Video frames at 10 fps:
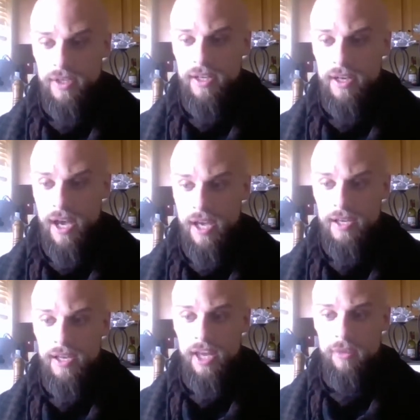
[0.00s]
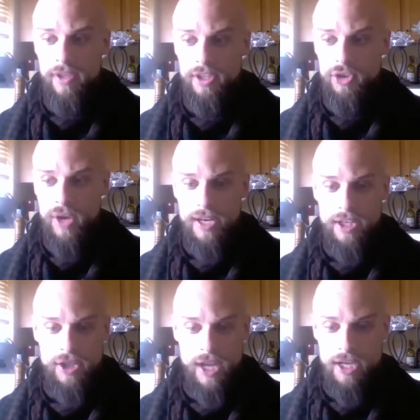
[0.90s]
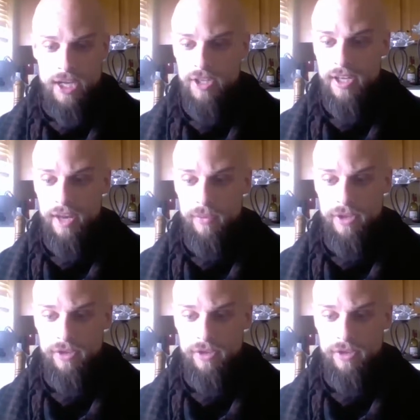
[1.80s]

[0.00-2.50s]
deny it, and we try to change it, and we